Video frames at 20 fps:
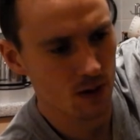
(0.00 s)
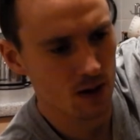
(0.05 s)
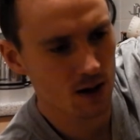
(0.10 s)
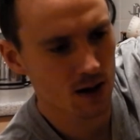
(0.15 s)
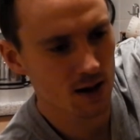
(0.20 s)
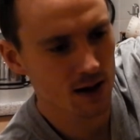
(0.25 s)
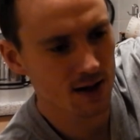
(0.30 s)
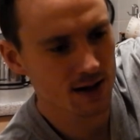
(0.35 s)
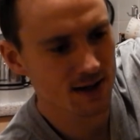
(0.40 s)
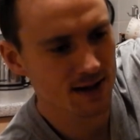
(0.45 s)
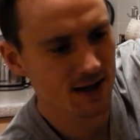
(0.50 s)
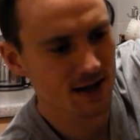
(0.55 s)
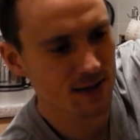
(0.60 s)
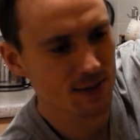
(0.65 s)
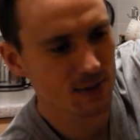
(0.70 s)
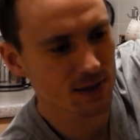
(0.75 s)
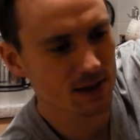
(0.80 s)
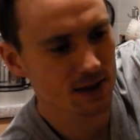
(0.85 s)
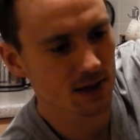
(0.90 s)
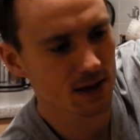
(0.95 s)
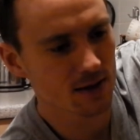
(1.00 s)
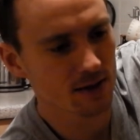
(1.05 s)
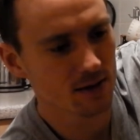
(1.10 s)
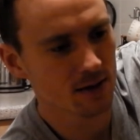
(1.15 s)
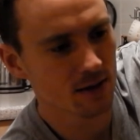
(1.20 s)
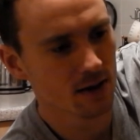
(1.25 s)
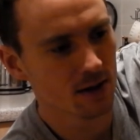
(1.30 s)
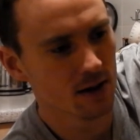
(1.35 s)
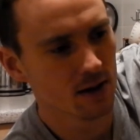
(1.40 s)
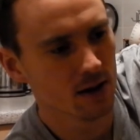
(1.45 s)
Uh, it's 8%.
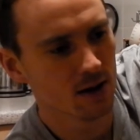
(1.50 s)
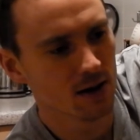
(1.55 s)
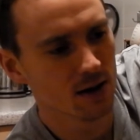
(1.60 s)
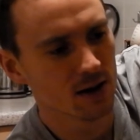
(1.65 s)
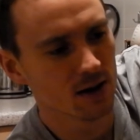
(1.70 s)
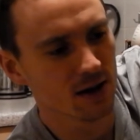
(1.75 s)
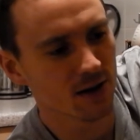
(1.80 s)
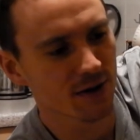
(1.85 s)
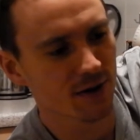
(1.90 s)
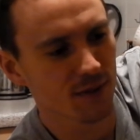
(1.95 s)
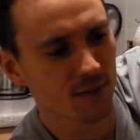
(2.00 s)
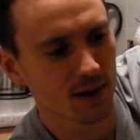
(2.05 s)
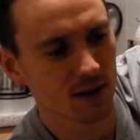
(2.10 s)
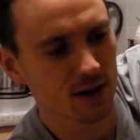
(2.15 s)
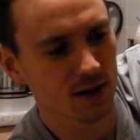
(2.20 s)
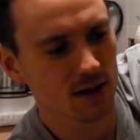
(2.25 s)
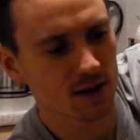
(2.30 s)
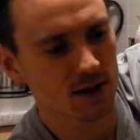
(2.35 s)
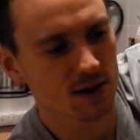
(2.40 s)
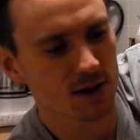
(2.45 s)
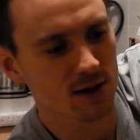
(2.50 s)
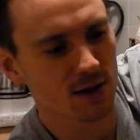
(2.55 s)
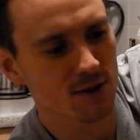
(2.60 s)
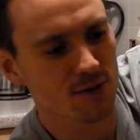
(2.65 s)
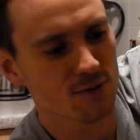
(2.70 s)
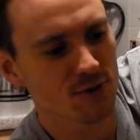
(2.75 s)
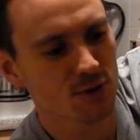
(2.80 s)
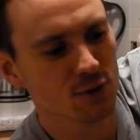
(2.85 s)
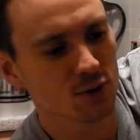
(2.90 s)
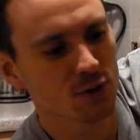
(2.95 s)
It's fermented in
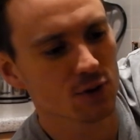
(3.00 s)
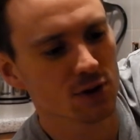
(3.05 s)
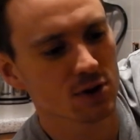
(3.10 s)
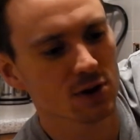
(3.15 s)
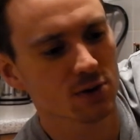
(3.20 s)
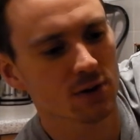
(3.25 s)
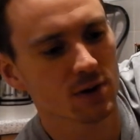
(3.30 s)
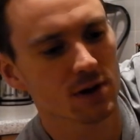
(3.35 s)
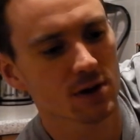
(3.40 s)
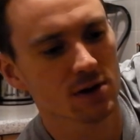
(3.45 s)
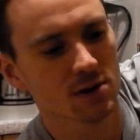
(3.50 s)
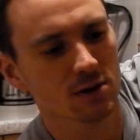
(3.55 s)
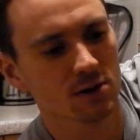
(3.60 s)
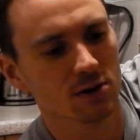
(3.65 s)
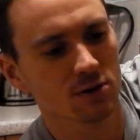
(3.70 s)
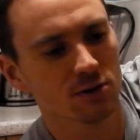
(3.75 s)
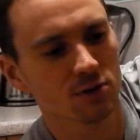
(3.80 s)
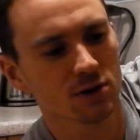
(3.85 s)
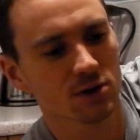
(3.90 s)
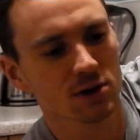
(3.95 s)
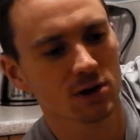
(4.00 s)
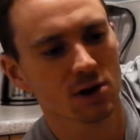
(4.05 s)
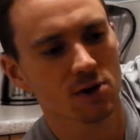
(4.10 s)
Stone Yorkshire Squares at Yorkshire's